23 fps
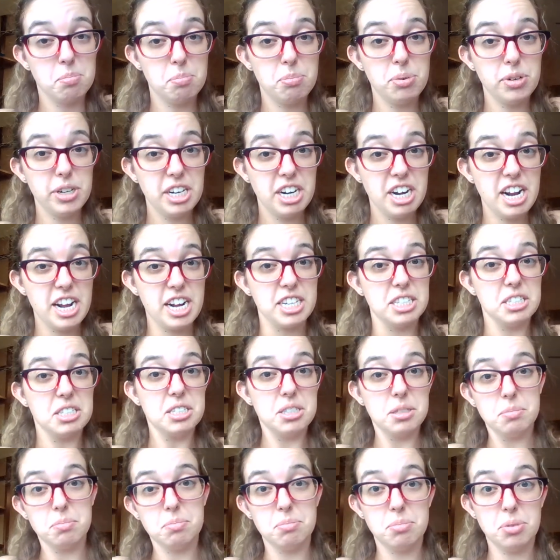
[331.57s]
Pretty
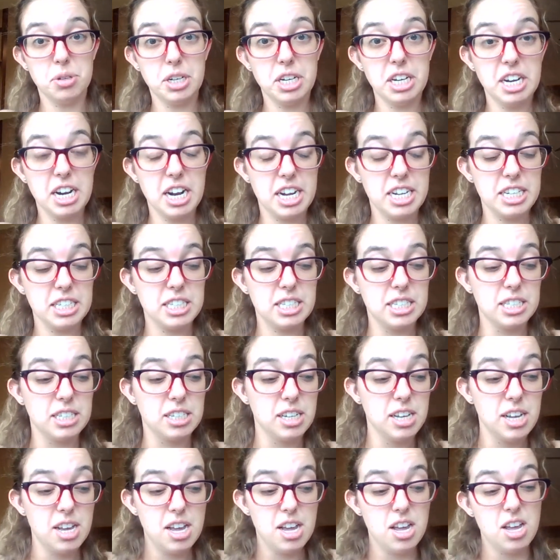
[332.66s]
nice, pretty nice.
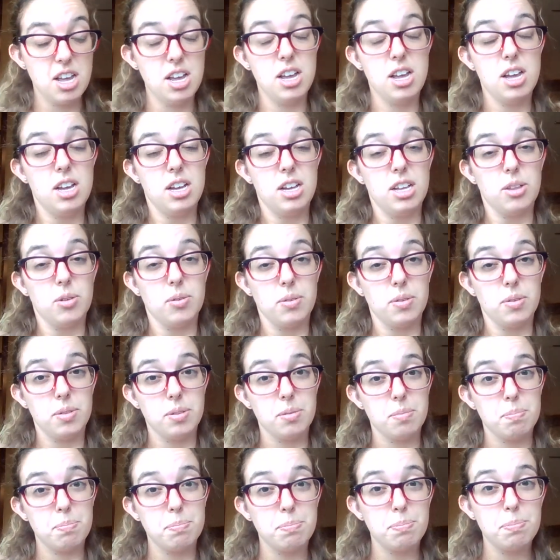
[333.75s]

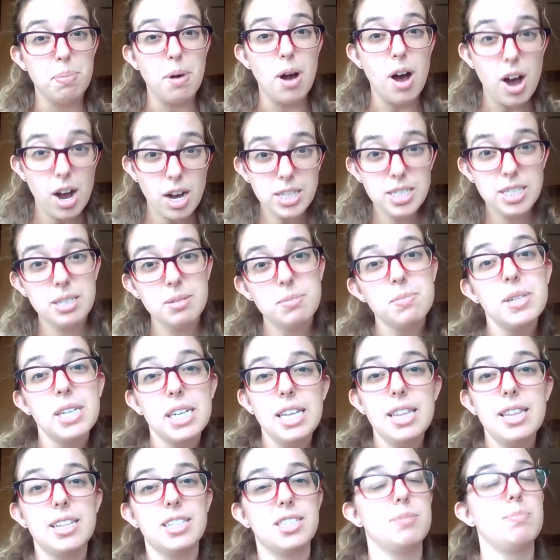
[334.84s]

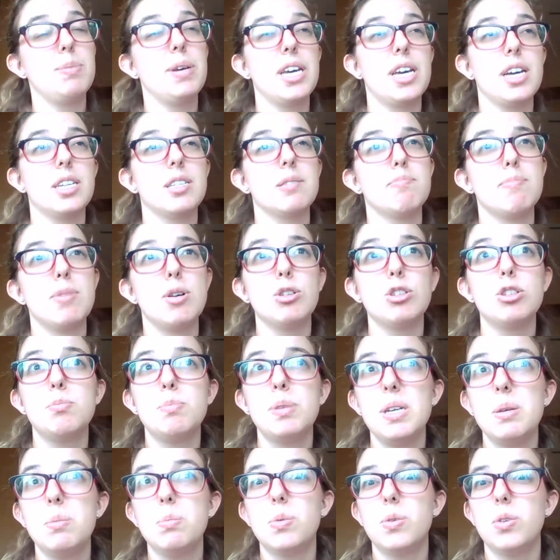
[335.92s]
Possibly that's because most
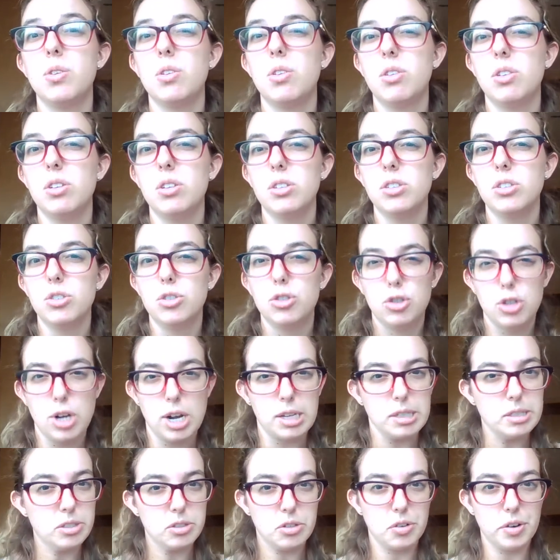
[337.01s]
people
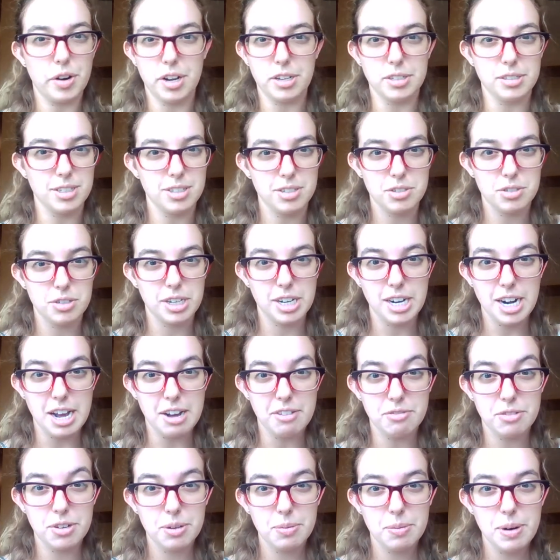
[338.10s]
just cross the street
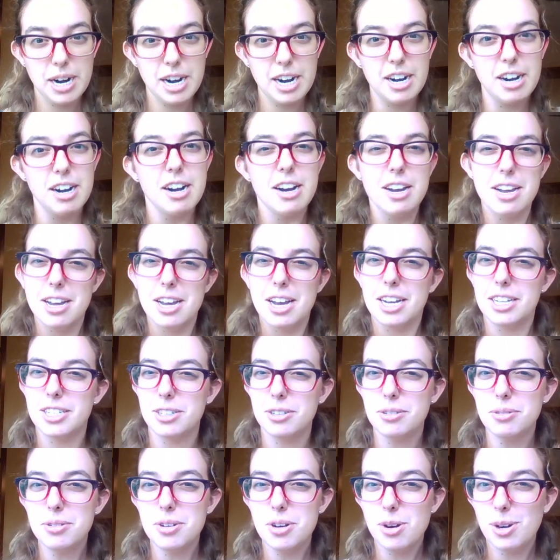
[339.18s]
everywhere. I
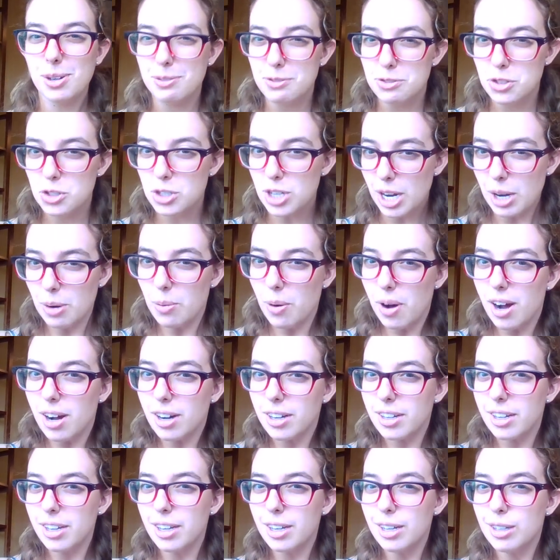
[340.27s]
don't know if
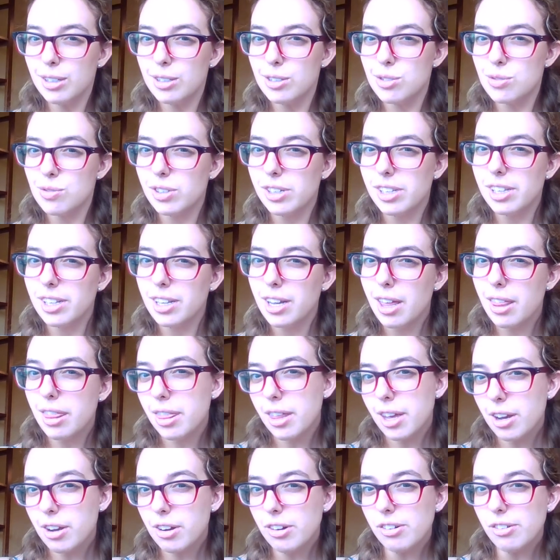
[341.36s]
jaywalking is really a
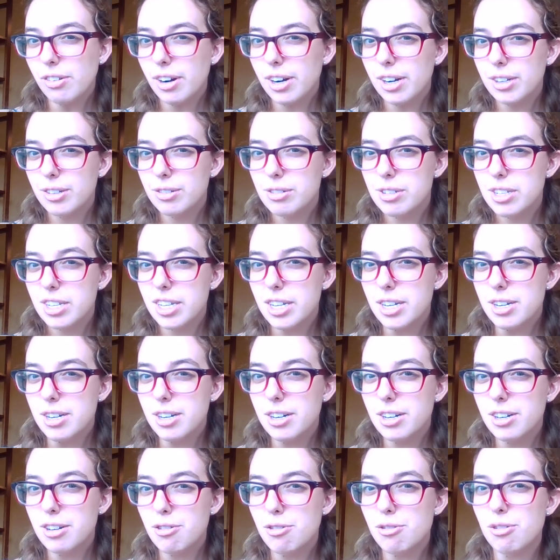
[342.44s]
thing around
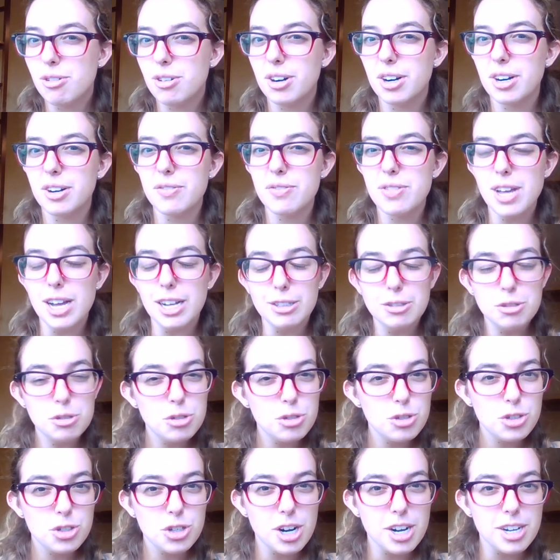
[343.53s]
here or if that's
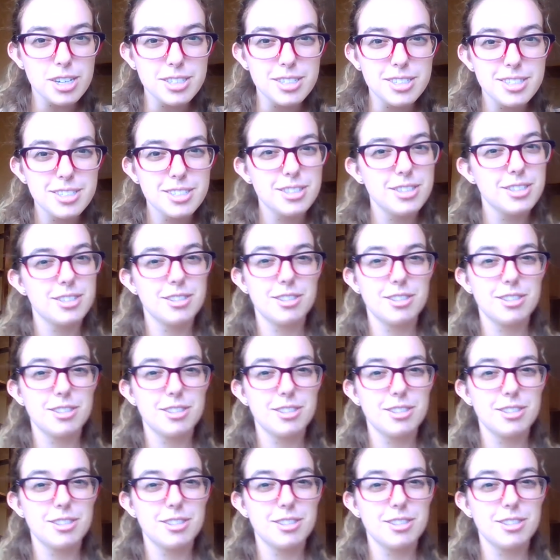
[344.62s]
just